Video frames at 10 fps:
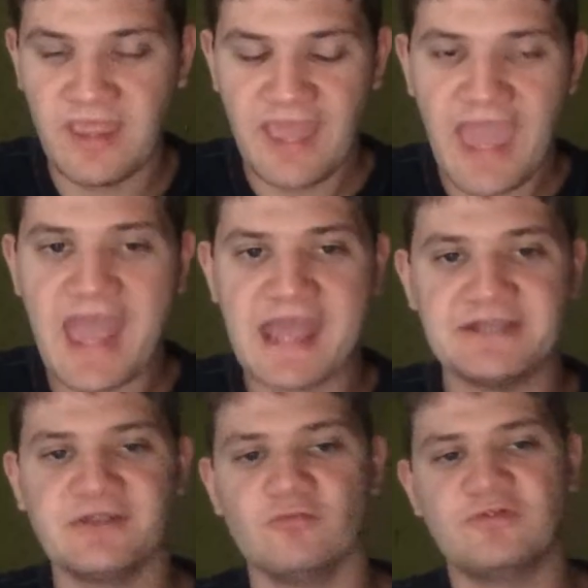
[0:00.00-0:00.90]

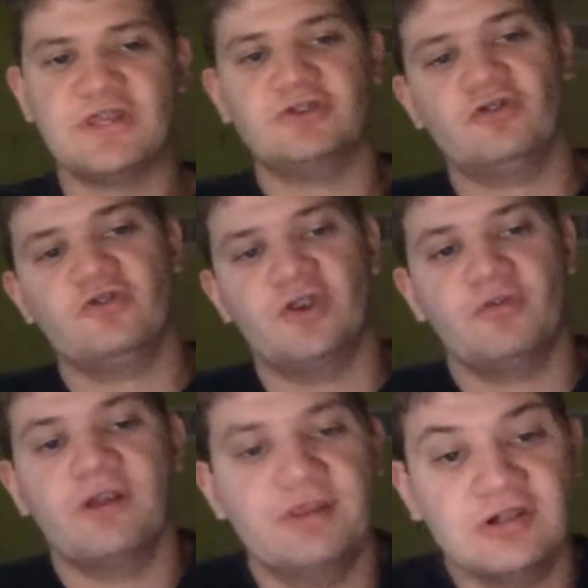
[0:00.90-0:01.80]
And Century
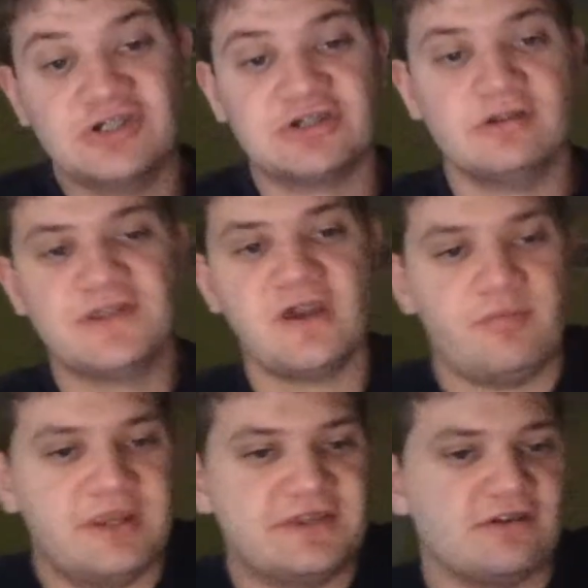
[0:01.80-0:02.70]
21, their insurance
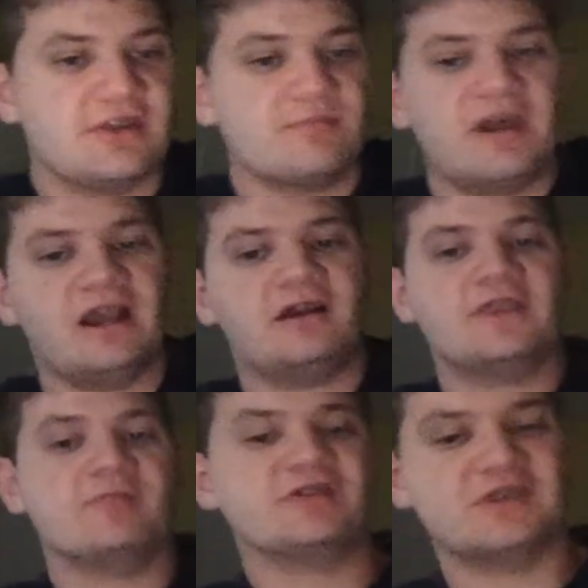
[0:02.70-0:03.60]
company, turned their back on
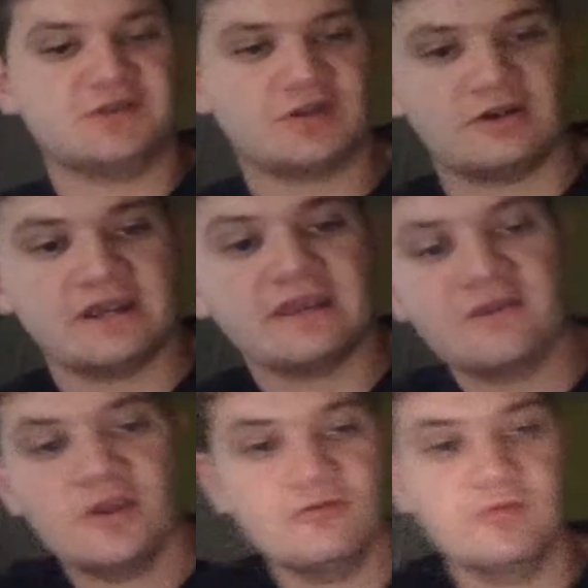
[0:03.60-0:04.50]
them and said, sorry,
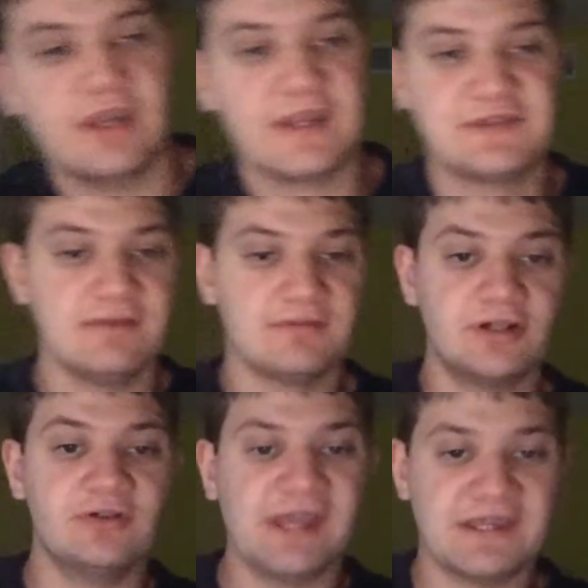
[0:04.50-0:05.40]
we got to save our
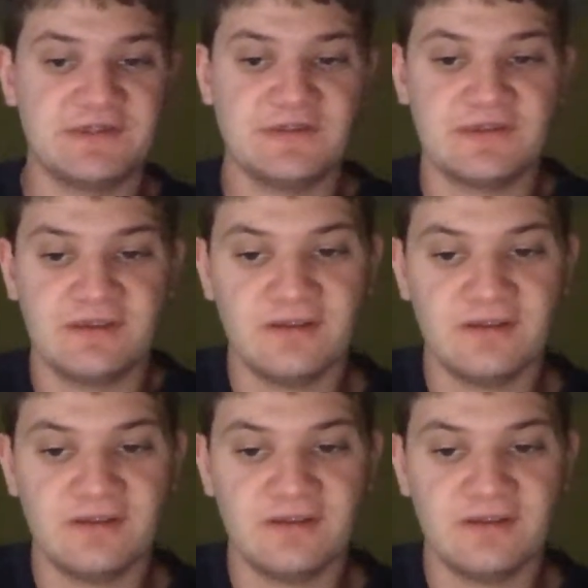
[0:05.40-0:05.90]
own asses.